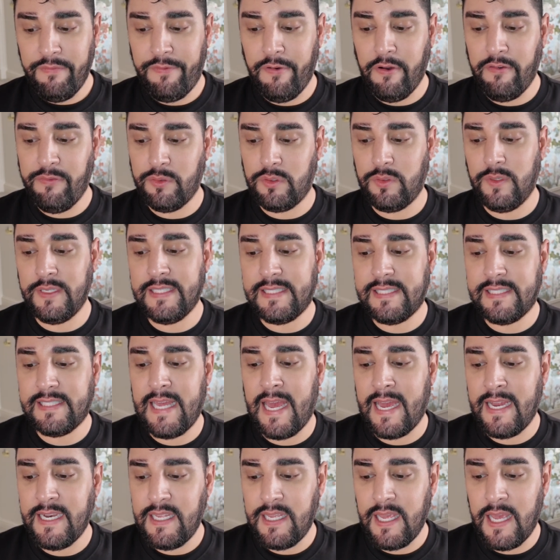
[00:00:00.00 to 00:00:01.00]
forth between
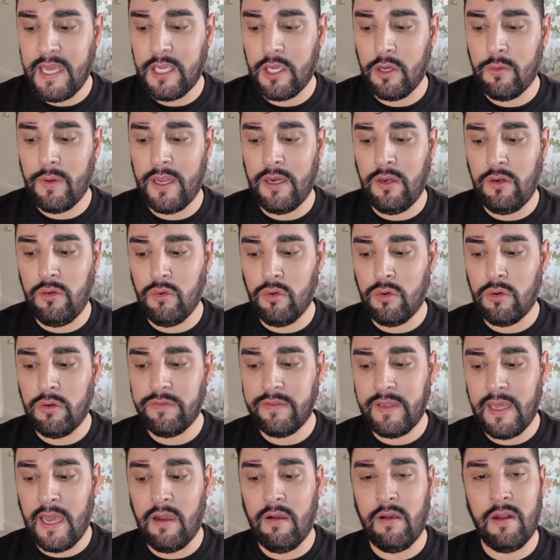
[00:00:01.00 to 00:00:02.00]
San Diego and
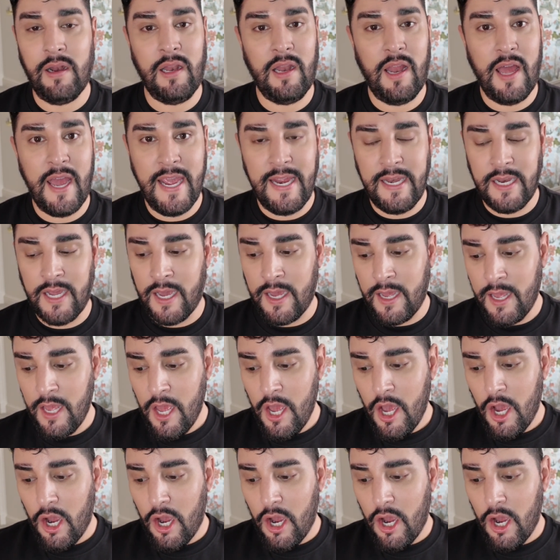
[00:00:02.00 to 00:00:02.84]
North Carolina.